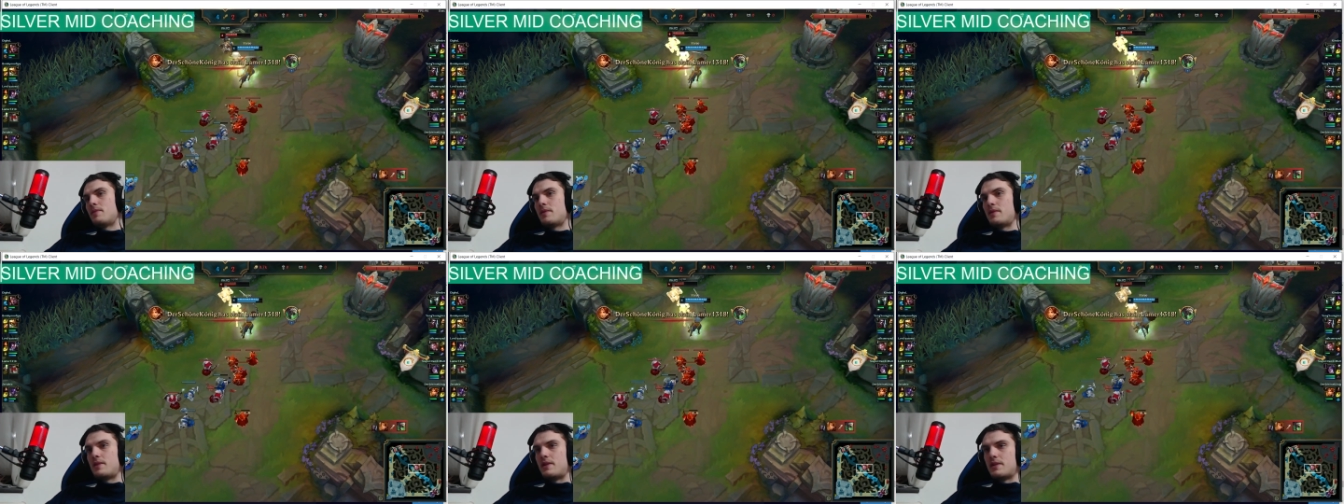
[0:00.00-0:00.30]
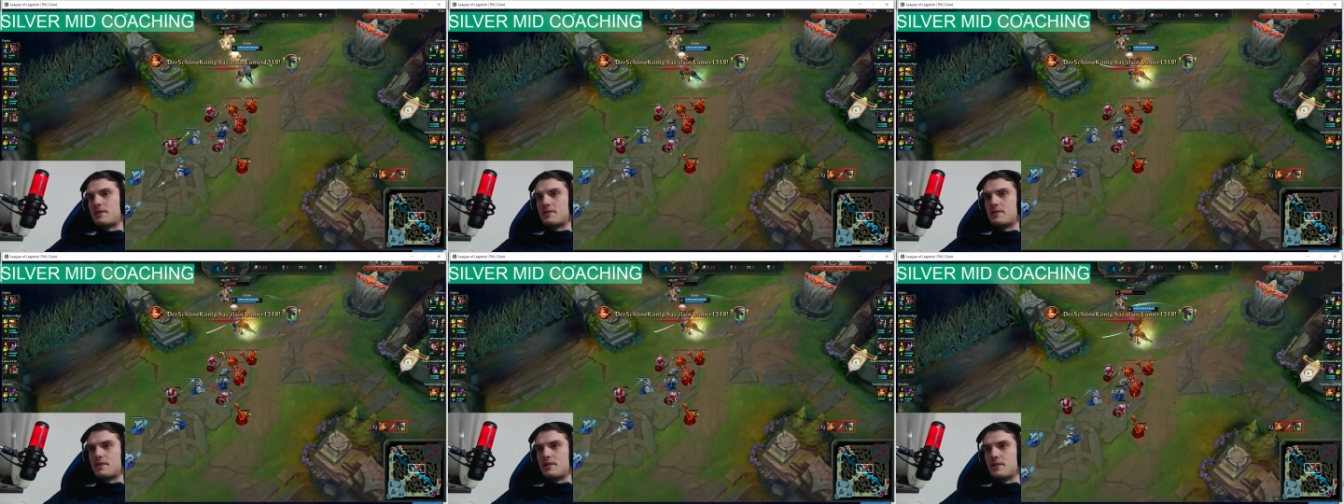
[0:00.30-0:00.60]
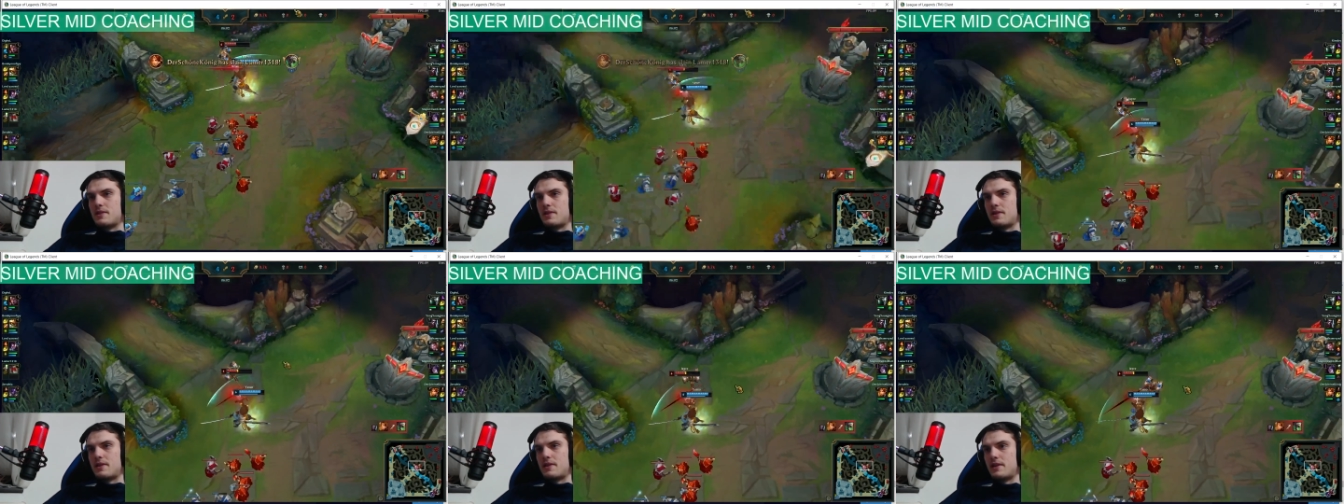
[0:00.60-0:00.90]
Let's see.
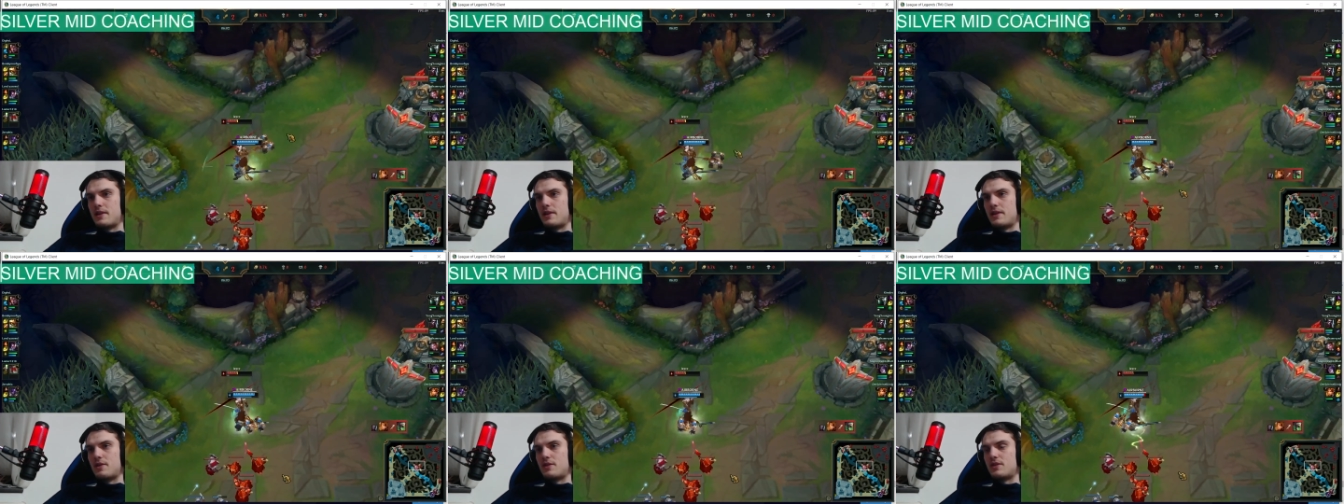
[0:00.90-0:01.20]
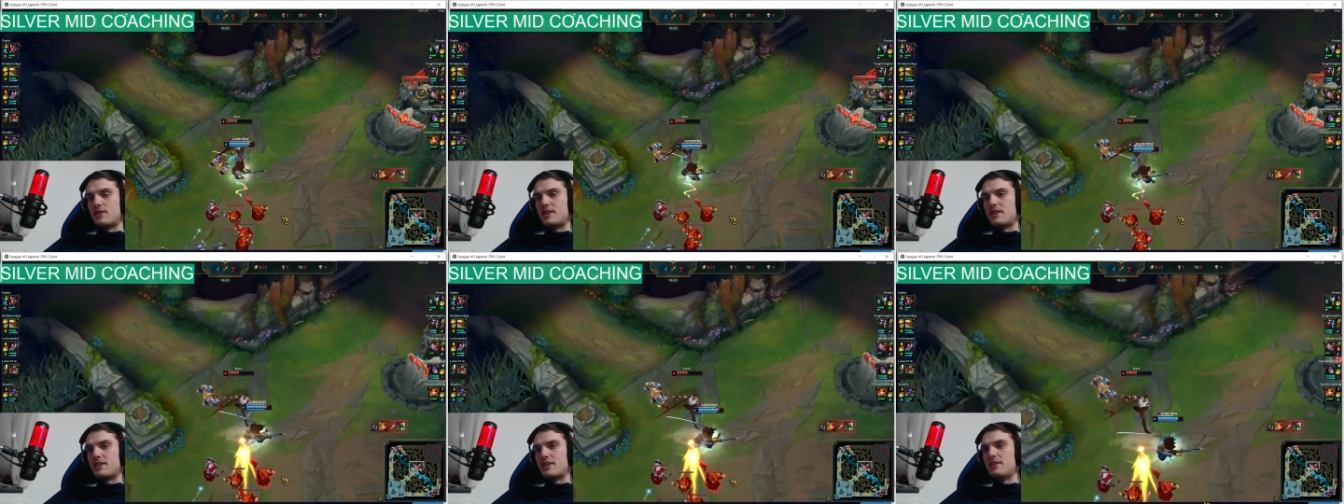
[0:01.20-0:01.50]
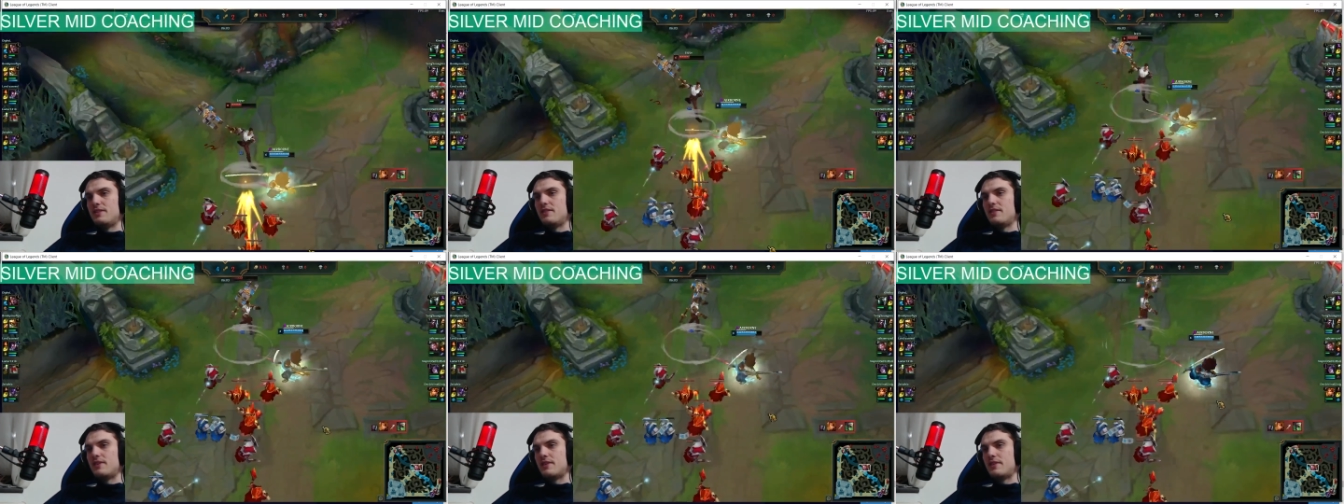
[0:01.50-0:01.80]
And you
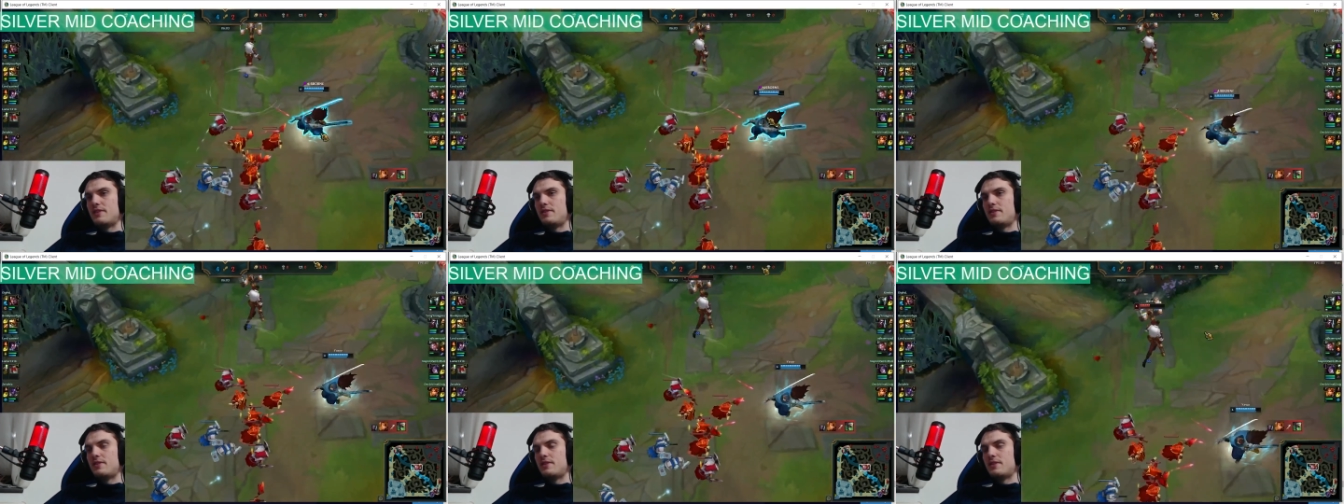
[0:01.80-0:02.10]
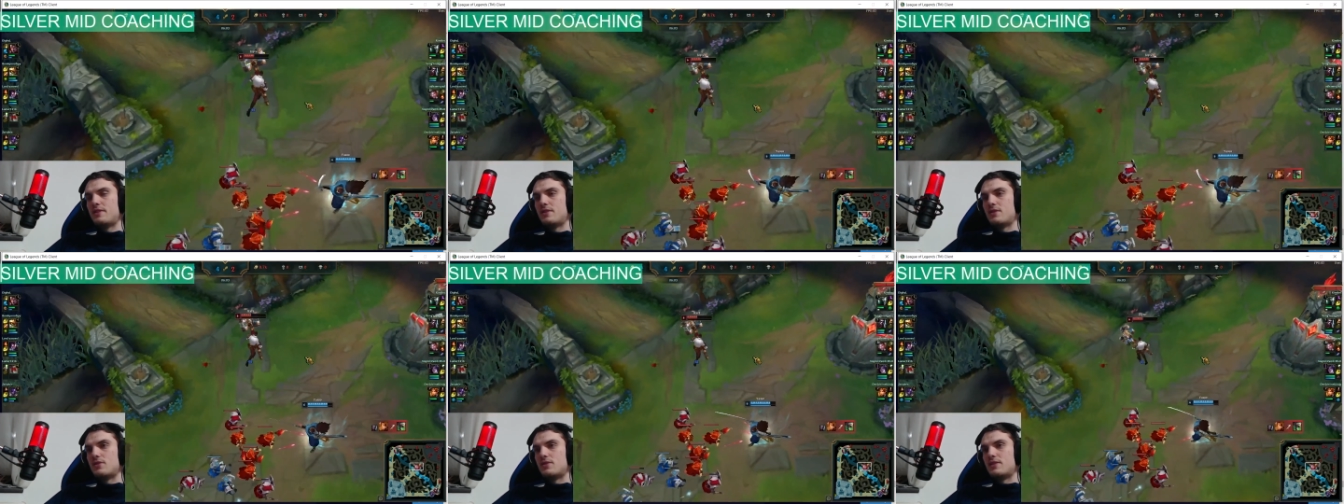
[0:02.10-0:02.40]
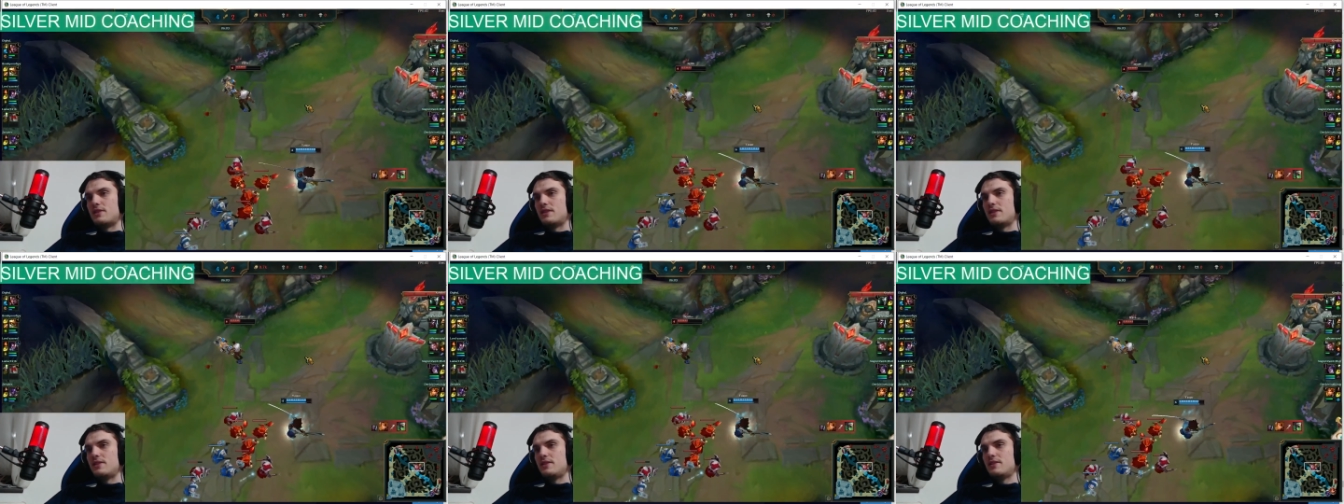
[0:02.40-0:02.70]
did here. You
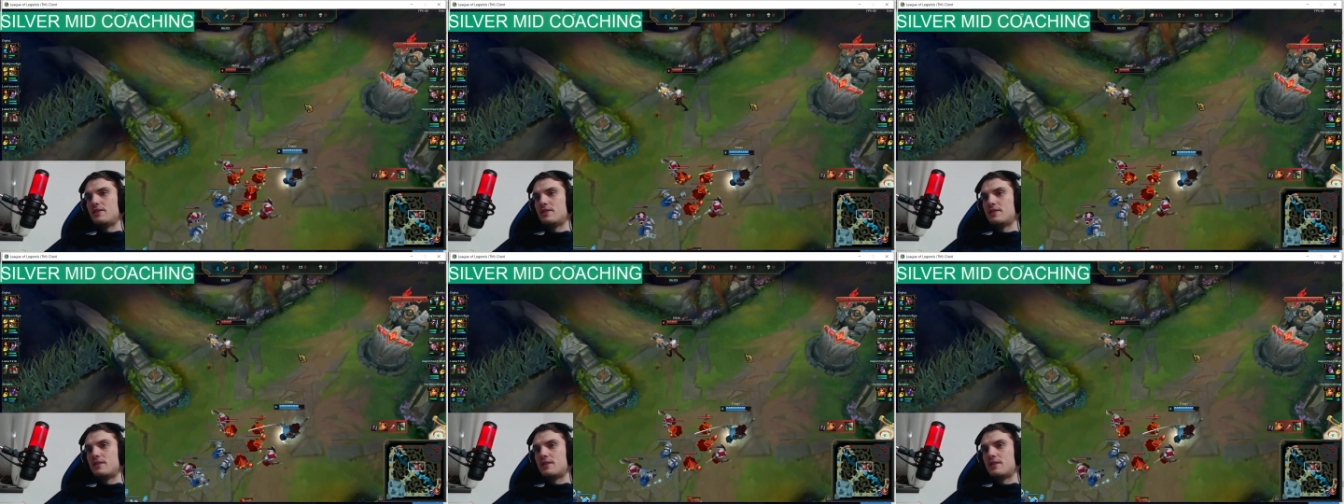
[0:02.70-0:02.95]
did.